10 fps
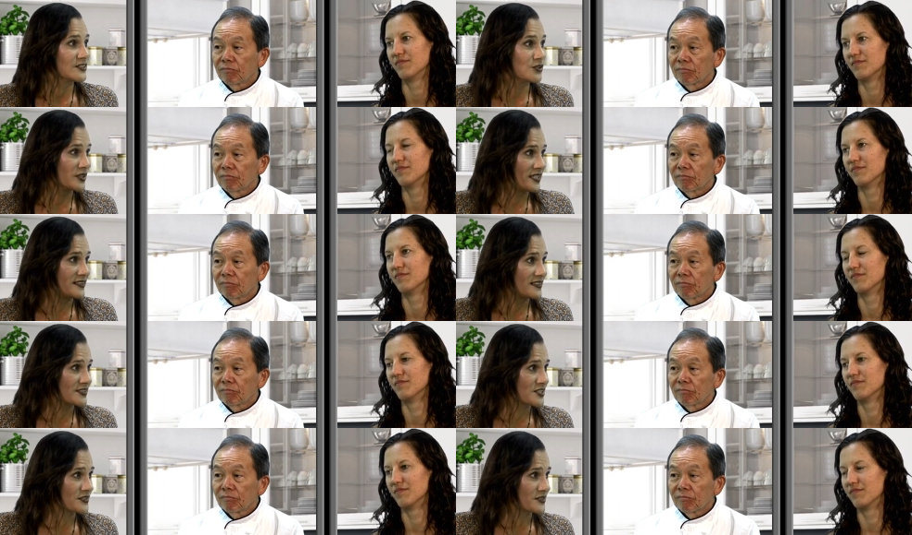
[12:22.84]
Speaker 1: you're here
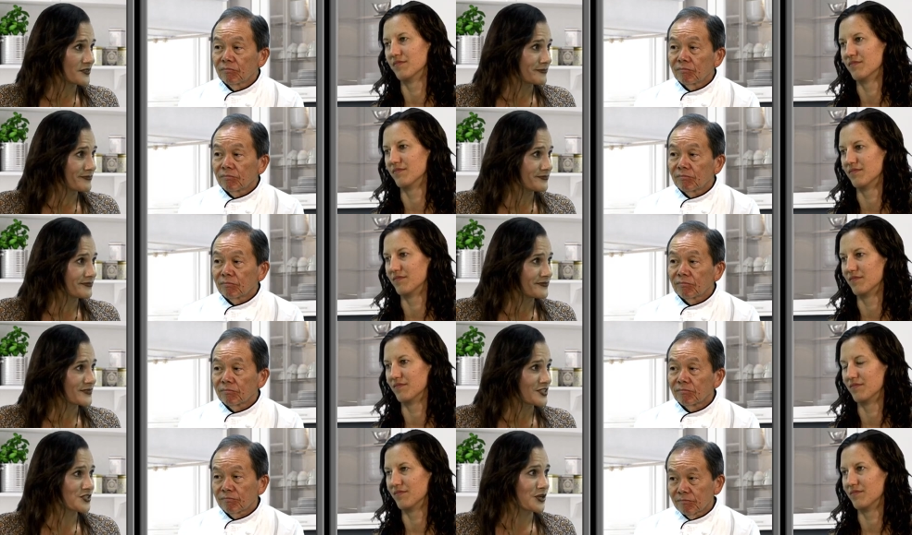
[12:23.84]
to
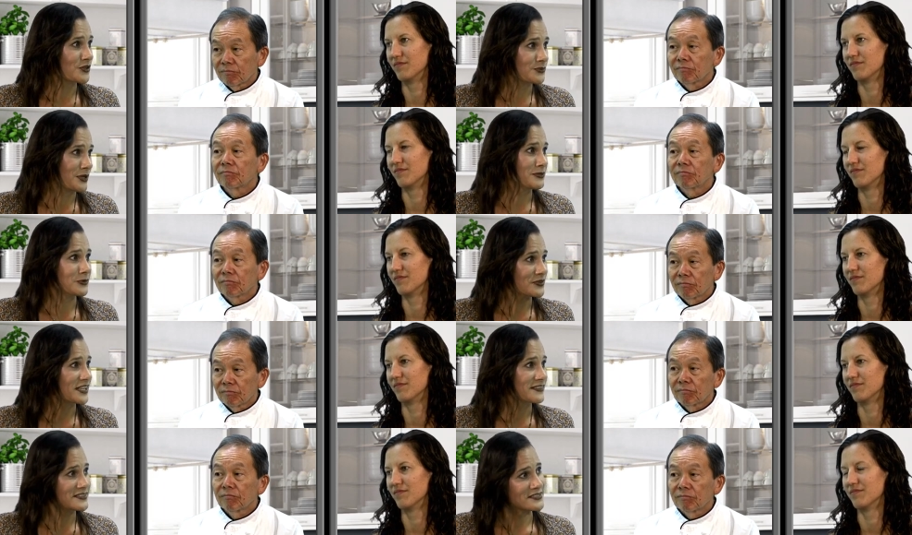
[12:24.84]
to show people
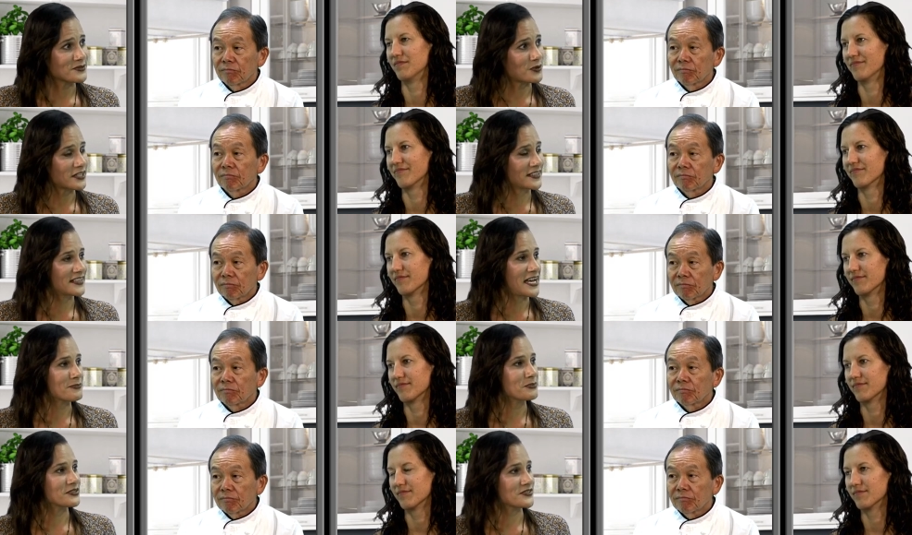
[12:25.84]
that this is what can
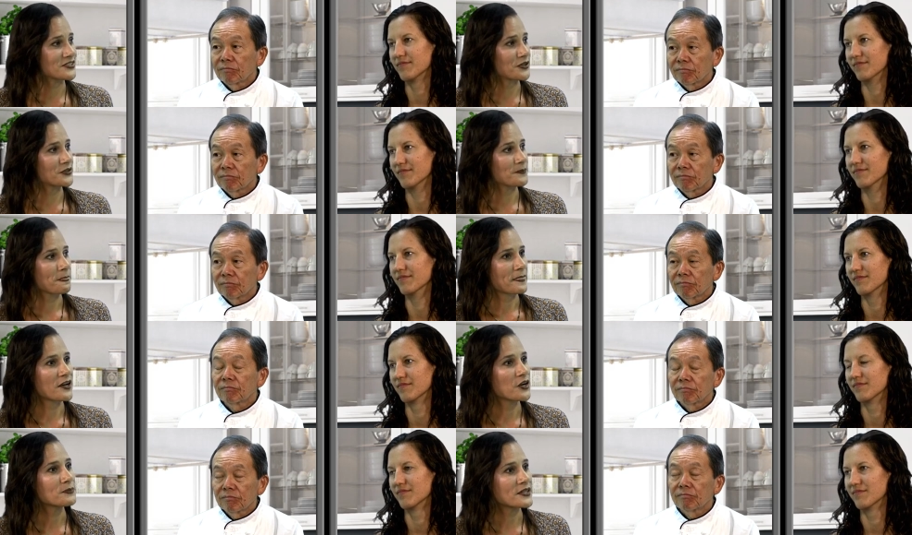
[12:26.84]
happen. Mm-hmm. So I
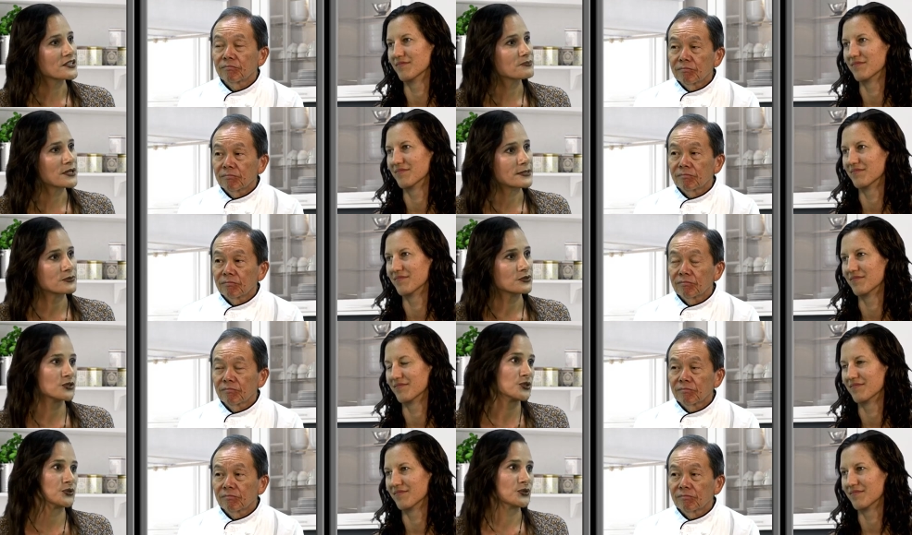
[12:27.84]
hope that people
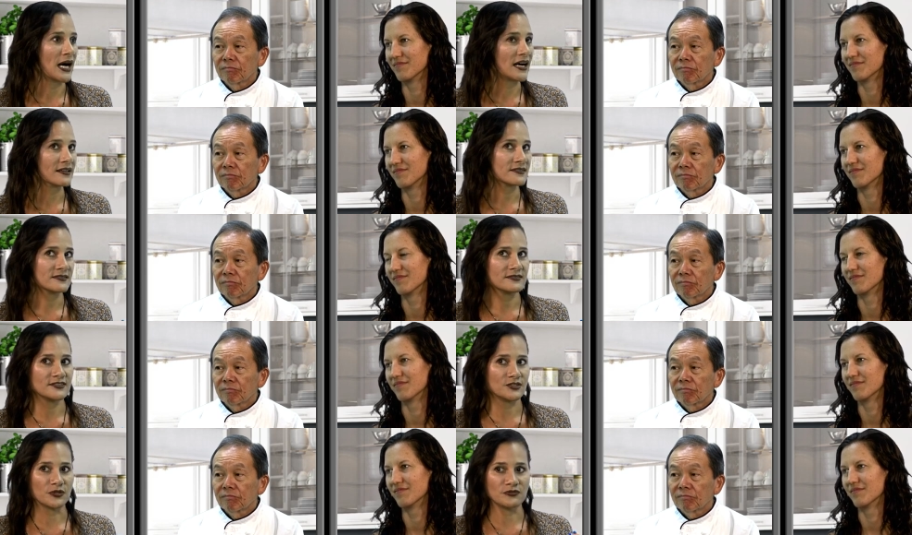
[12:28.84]
who are,
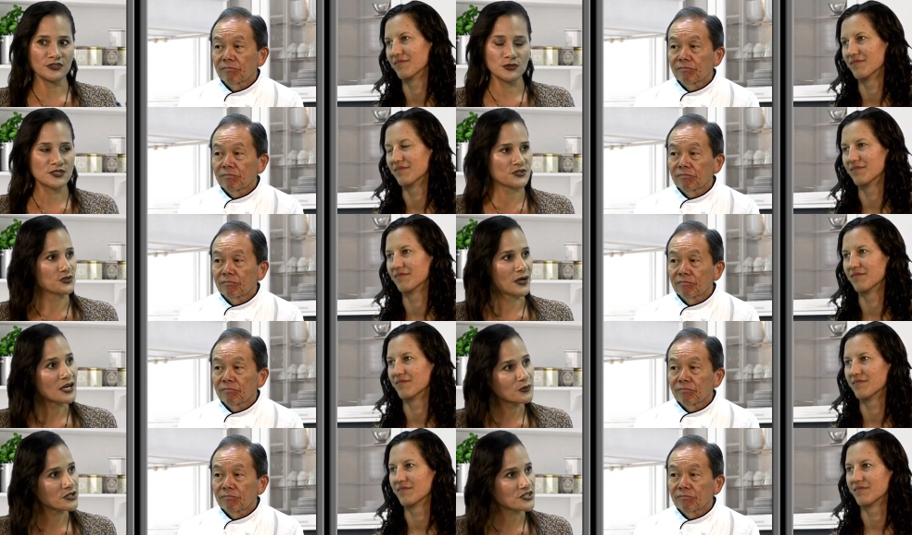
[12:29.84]
you know, viewers who
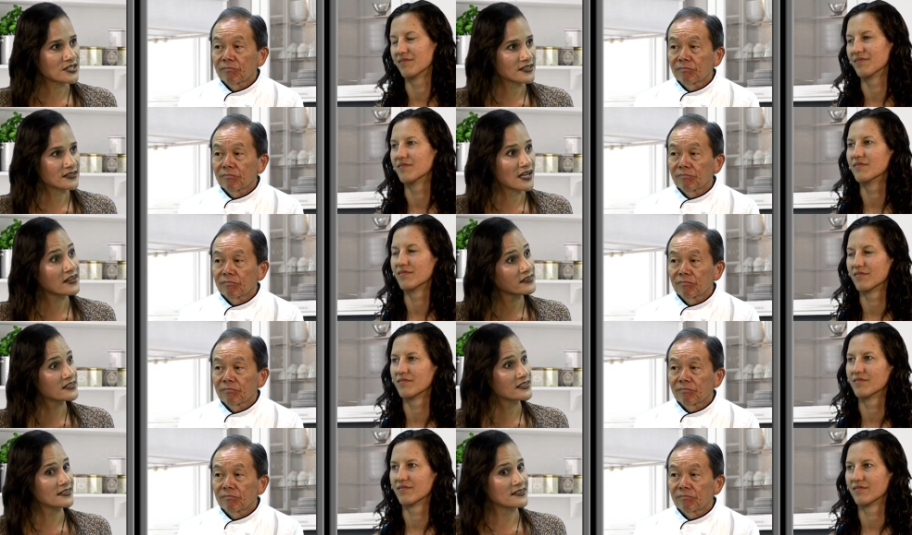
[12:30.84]
are watching and are
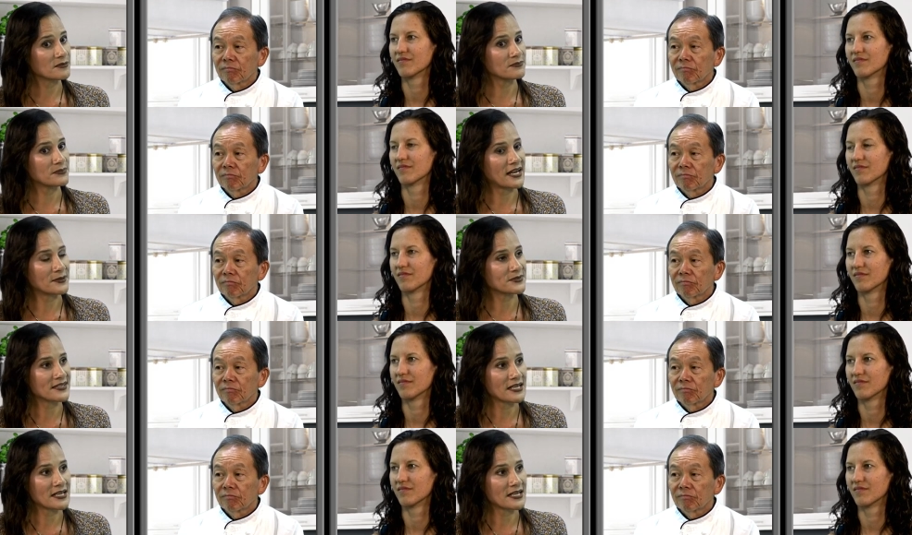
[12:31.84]
thinking that perhaps